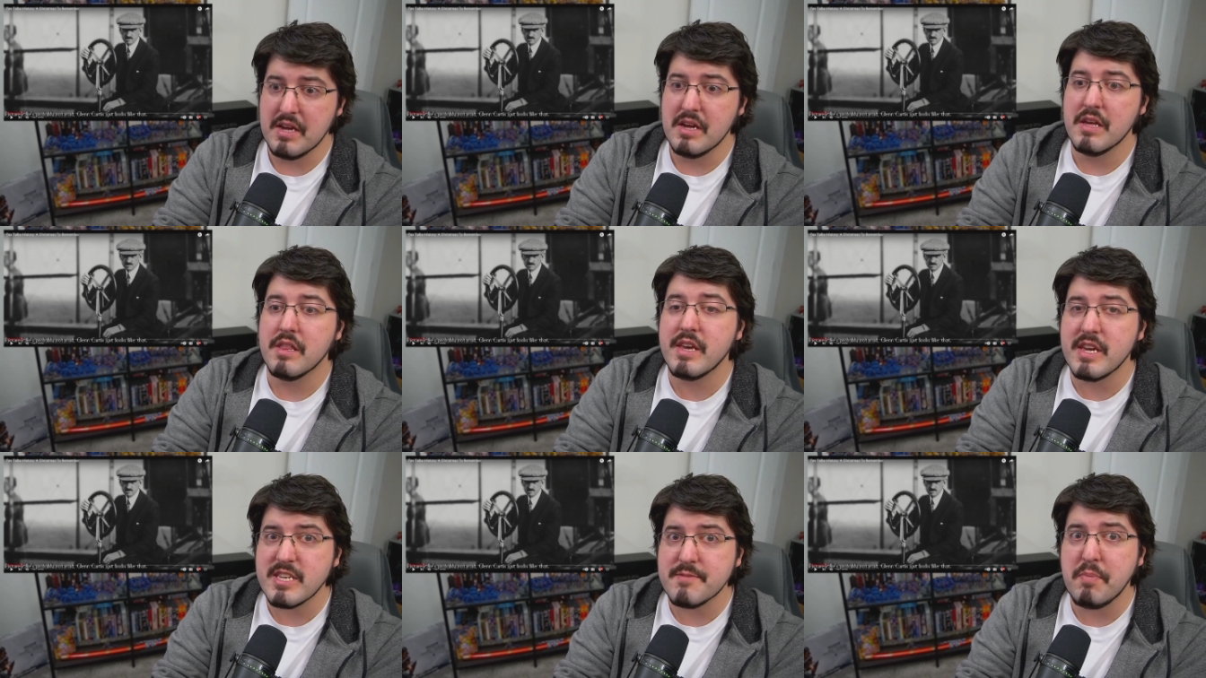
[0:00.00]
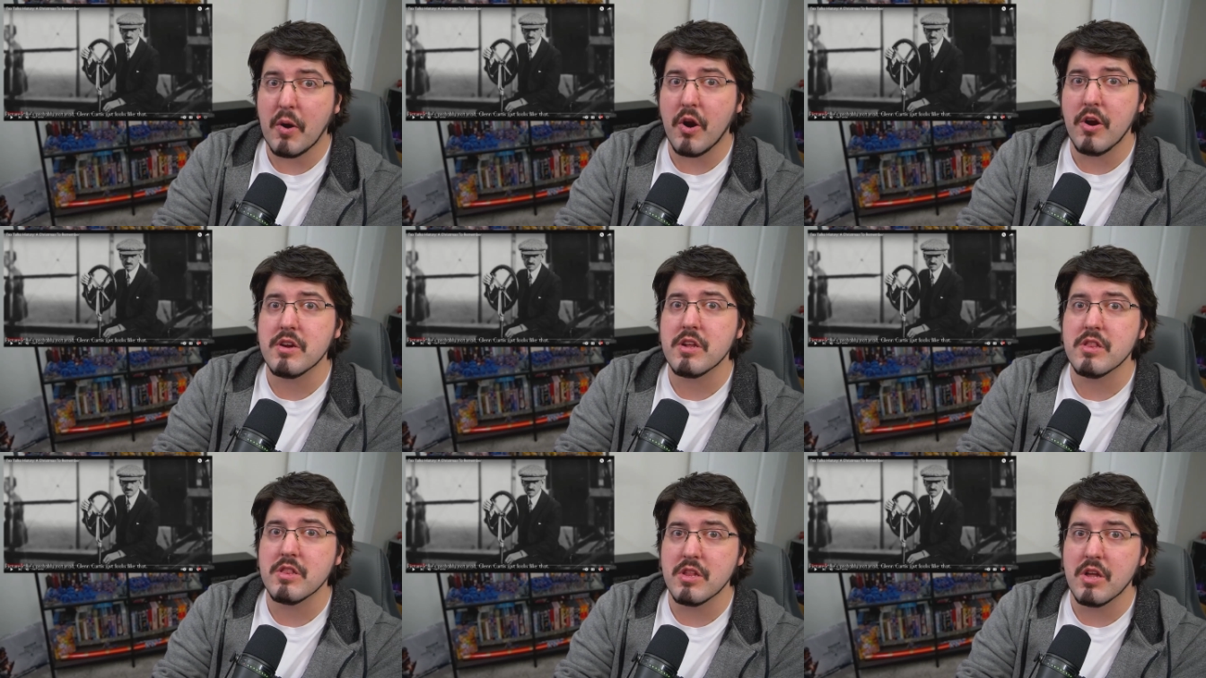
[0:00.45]
This
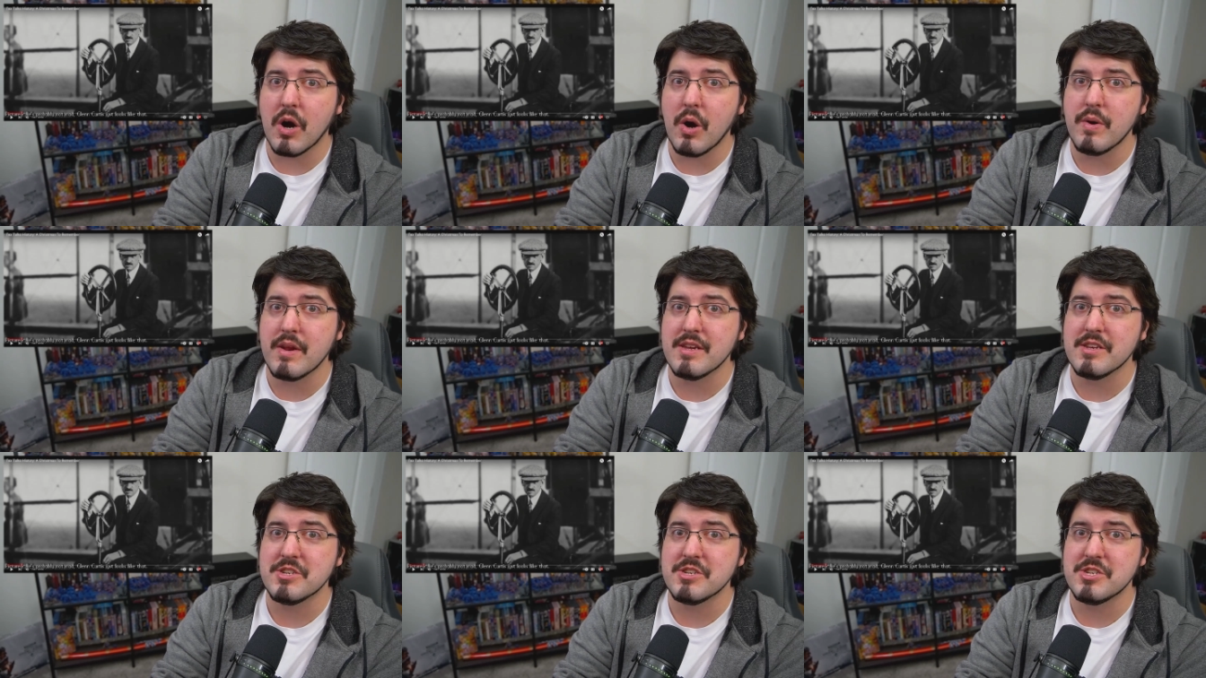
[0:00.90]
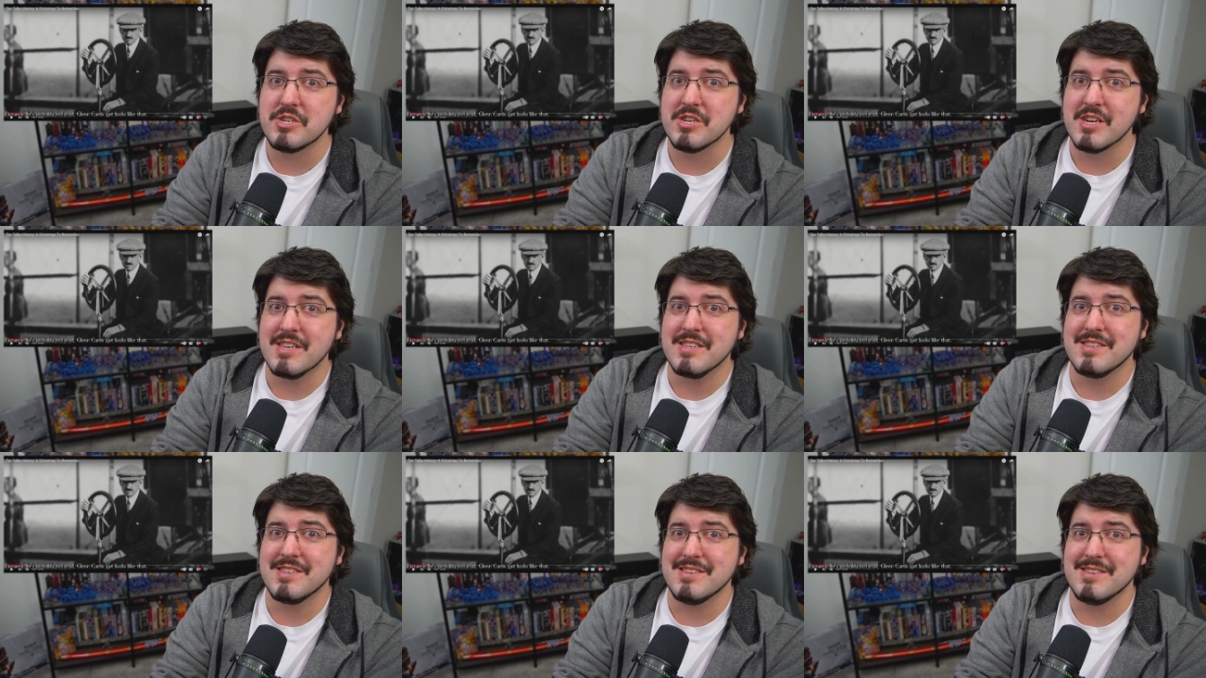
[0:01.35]
part alone is
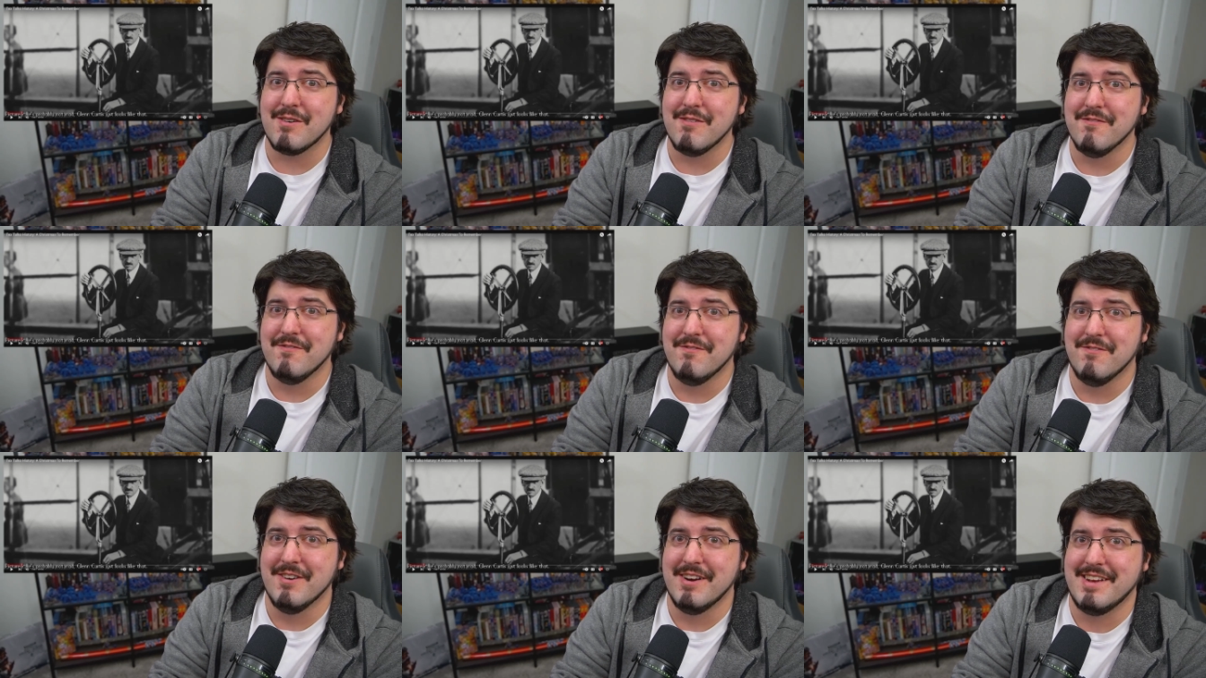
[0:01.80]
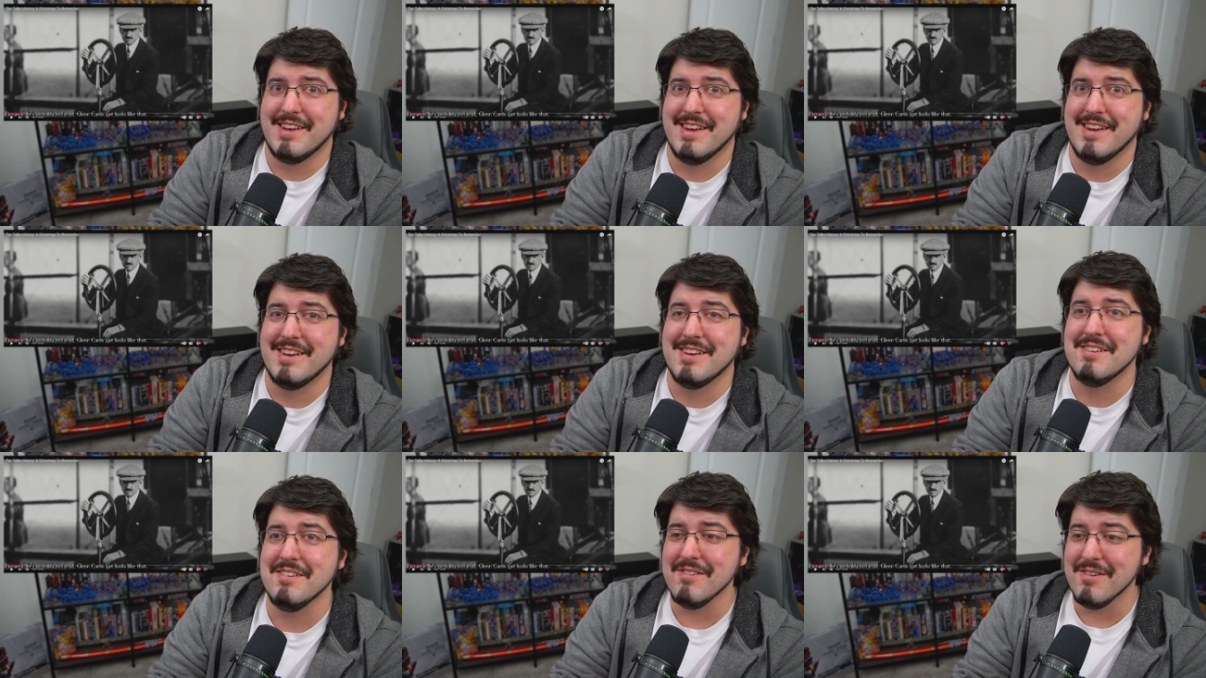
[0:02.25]
just so
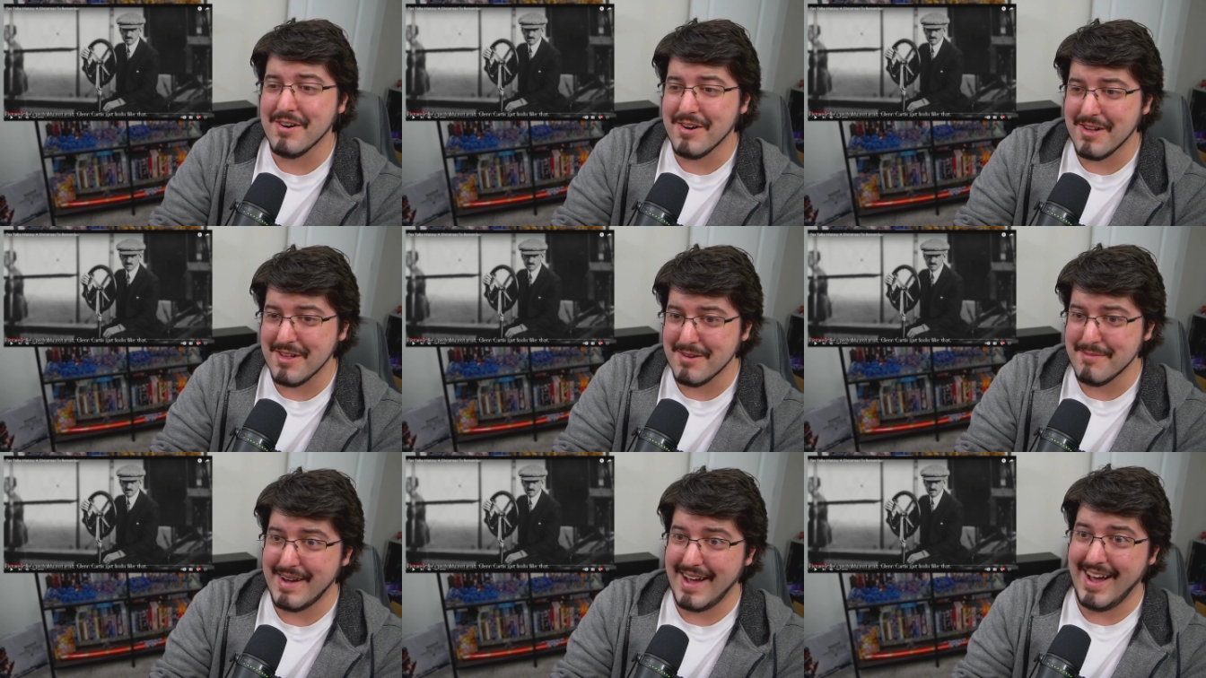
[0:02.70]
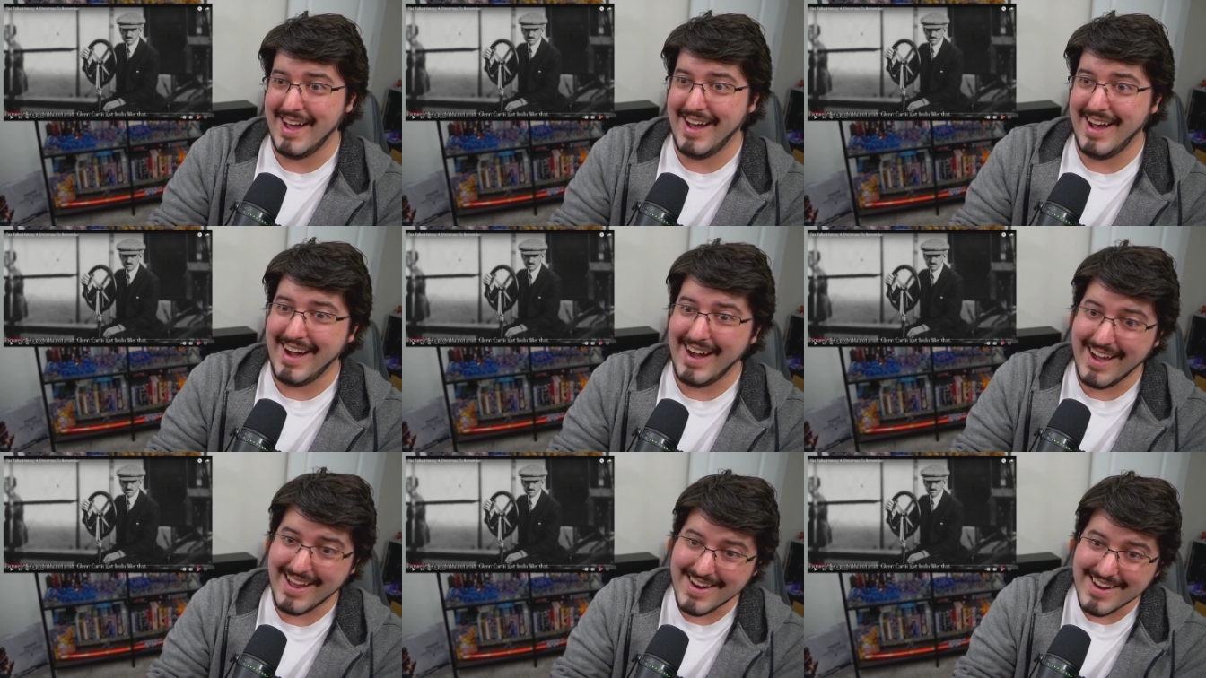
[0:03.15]
freaking cool,
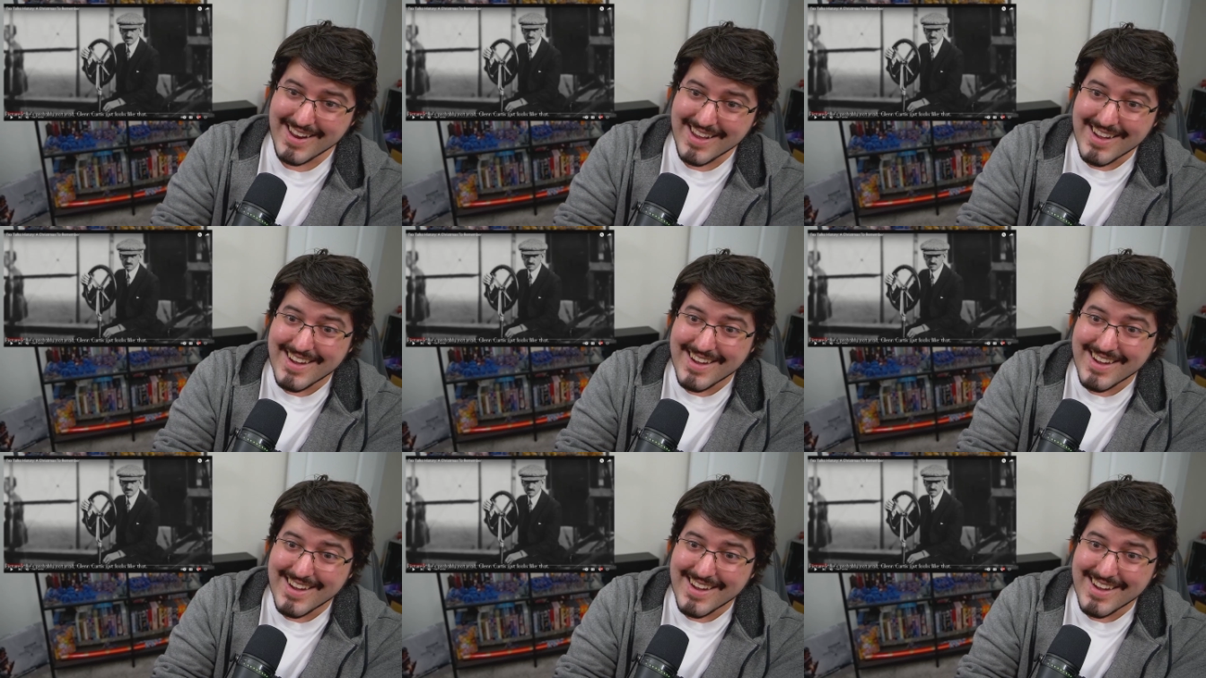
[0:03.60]
man.